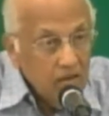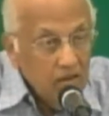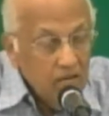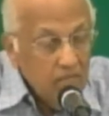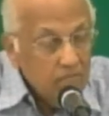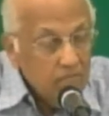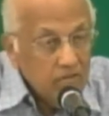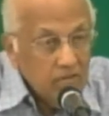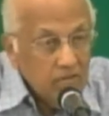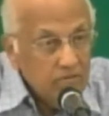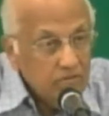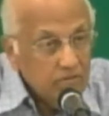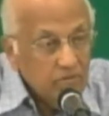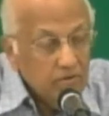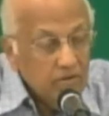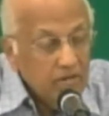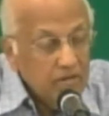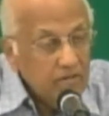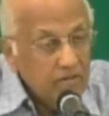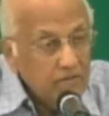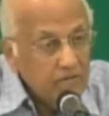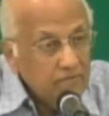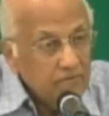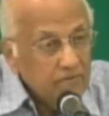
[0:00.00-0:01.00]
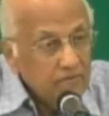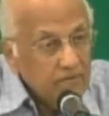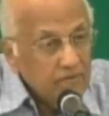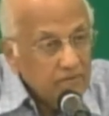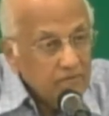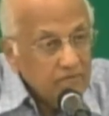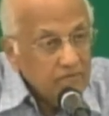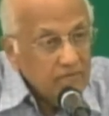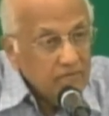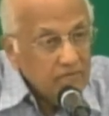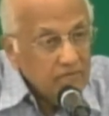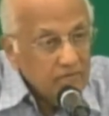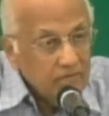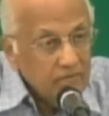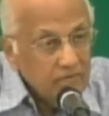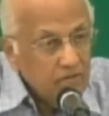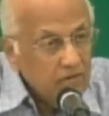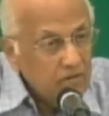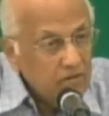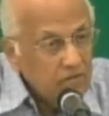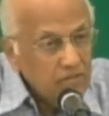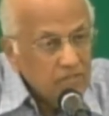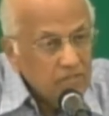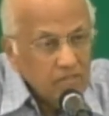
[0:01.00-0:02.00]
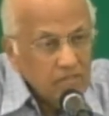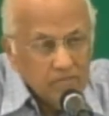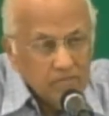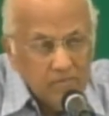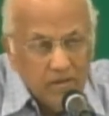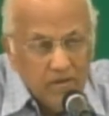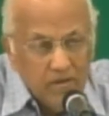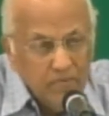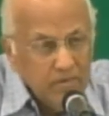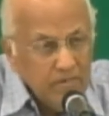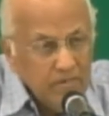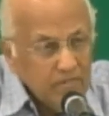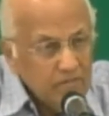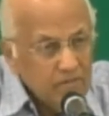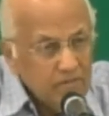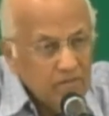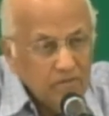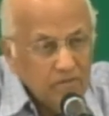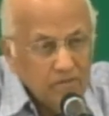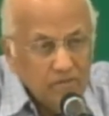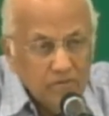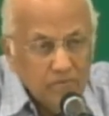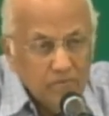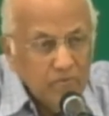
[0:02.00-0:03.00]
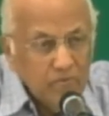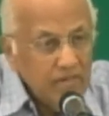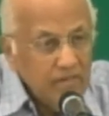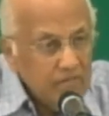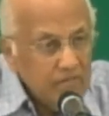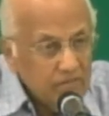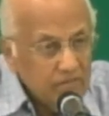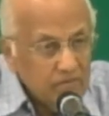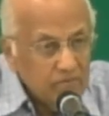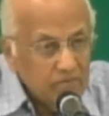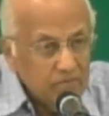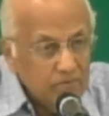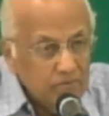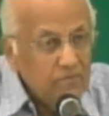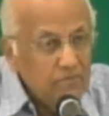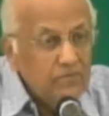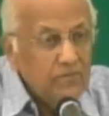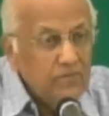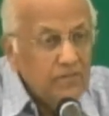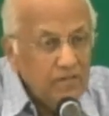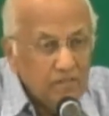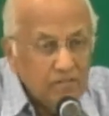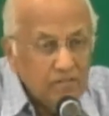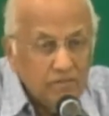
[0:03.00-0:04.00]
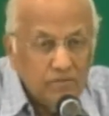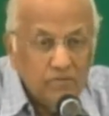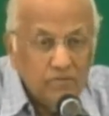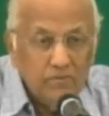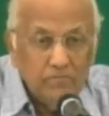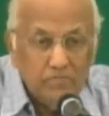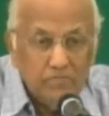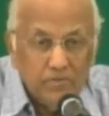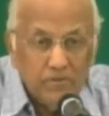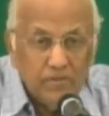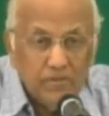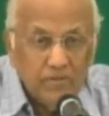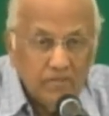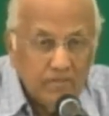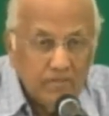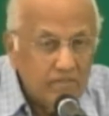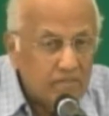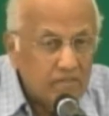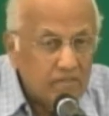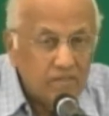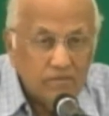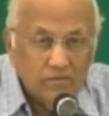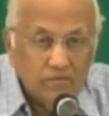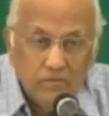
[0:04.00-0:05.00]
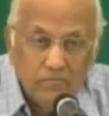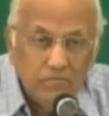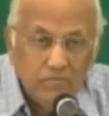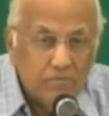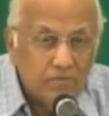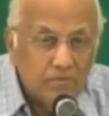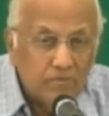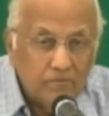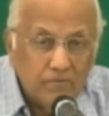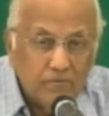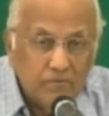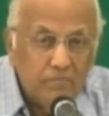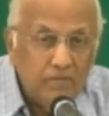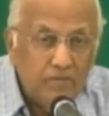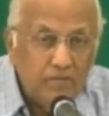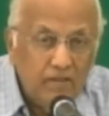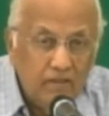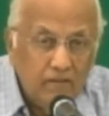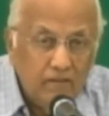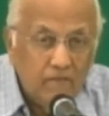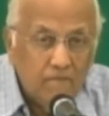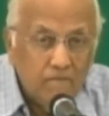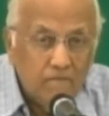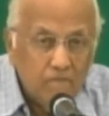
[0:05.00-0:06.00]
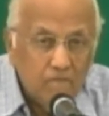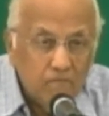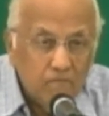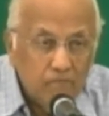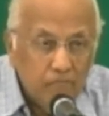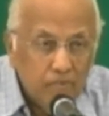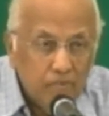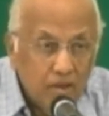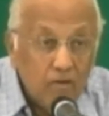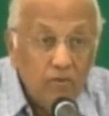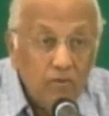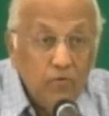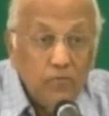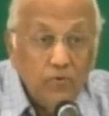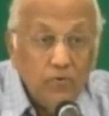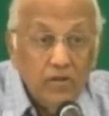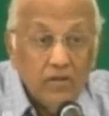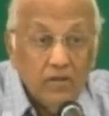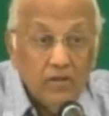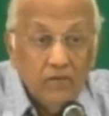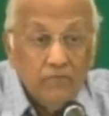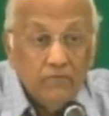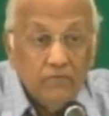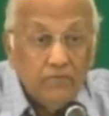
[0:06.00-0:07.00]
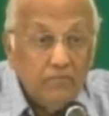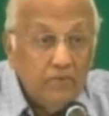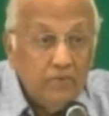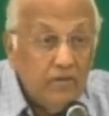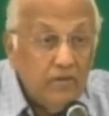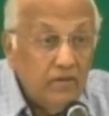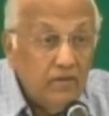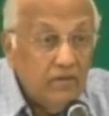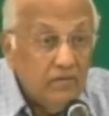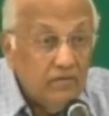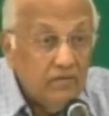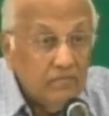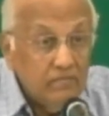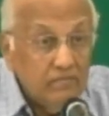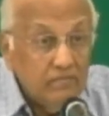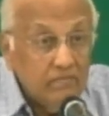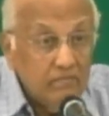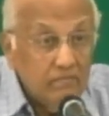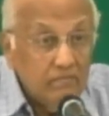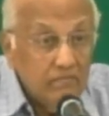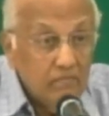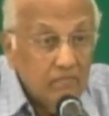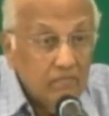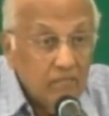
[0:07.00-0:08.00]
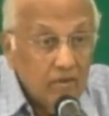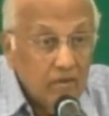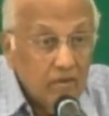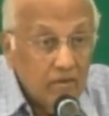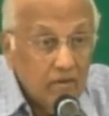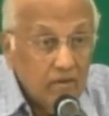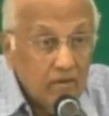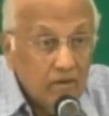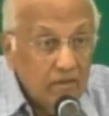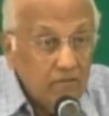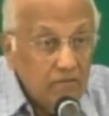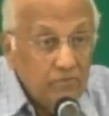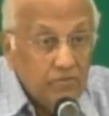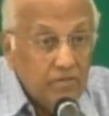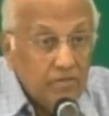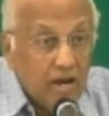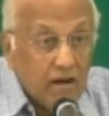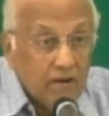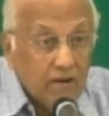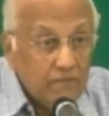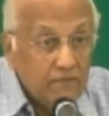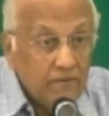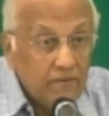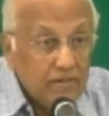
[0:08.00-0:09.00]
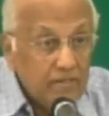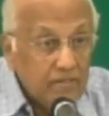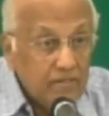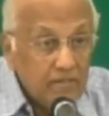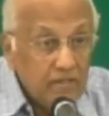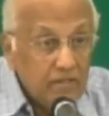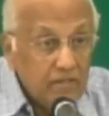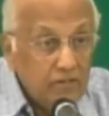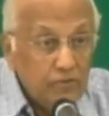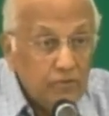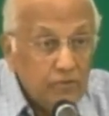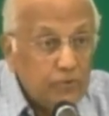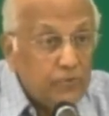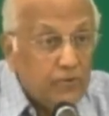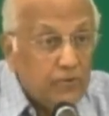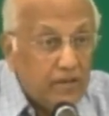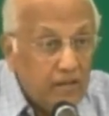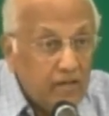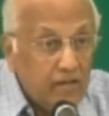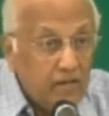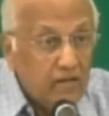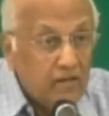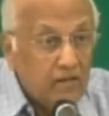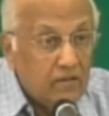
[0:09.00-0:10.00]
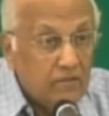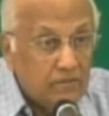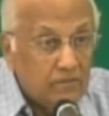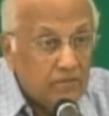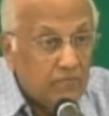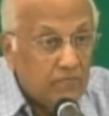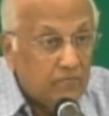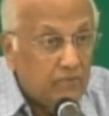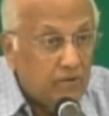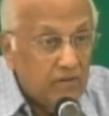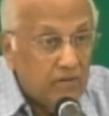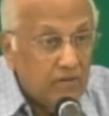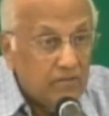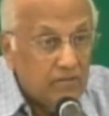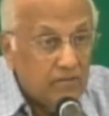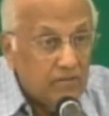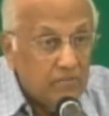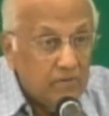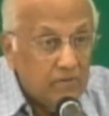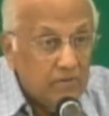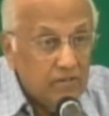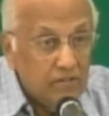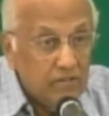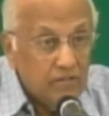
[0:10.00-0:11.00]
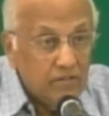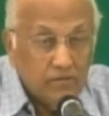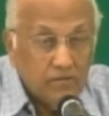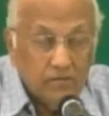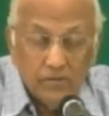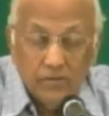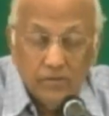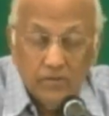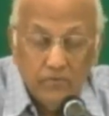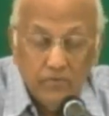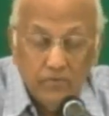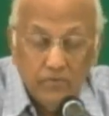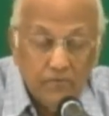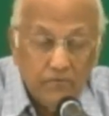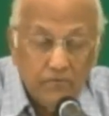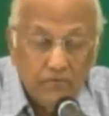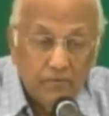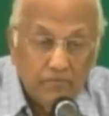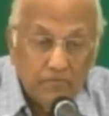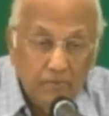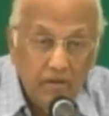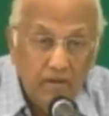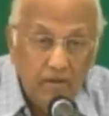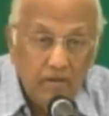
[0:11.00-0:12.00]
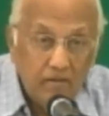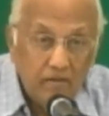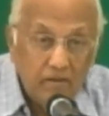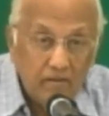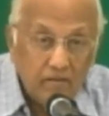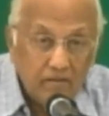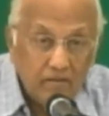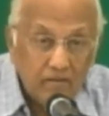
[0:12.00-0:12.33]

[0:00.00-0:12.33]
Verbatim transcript: But this is quite different. The Lord says, My ways are not your ways. What you think is so important is not so important for me. Are you working for me? Are you sacrificing? Are you sweating it out somewhere in some kitchen or somewhere for me?